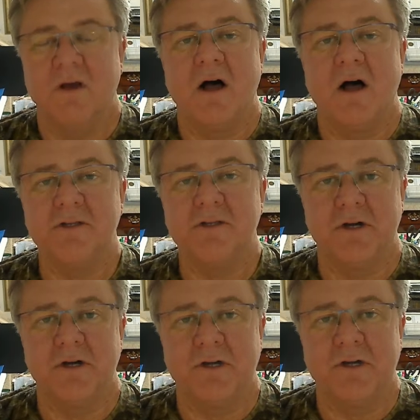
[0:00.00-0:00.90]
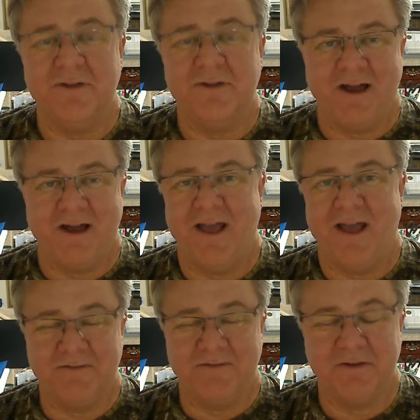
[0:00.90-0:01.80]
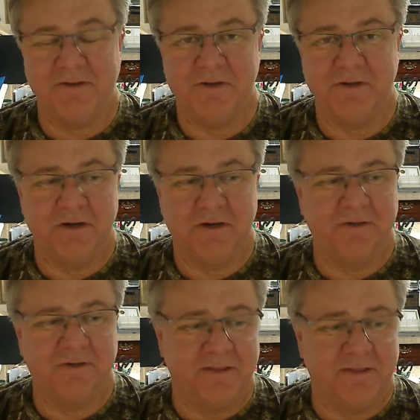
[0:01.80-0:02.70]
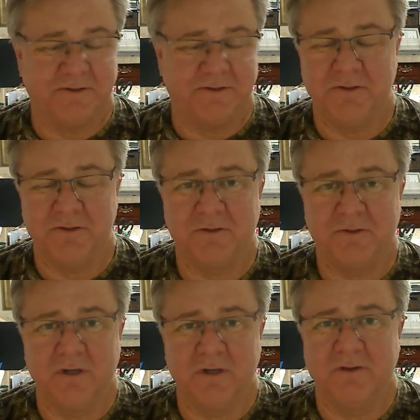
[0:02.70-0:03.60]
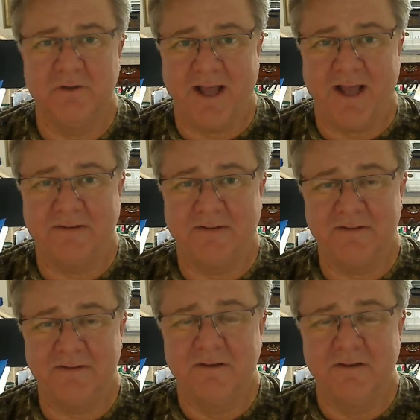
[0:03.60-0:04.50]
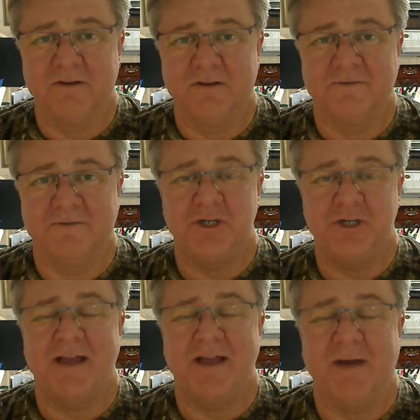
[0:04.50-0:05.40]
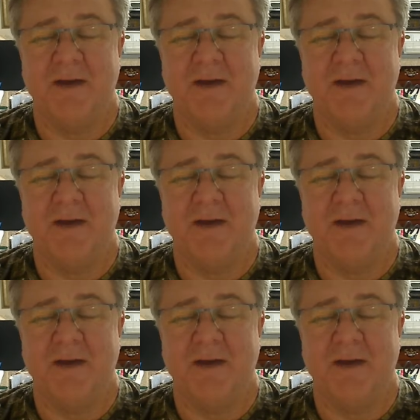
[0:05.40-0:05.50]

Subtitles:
Also, if you have not done your interview, I think there's 2 or 3 of you that haven't, for shame.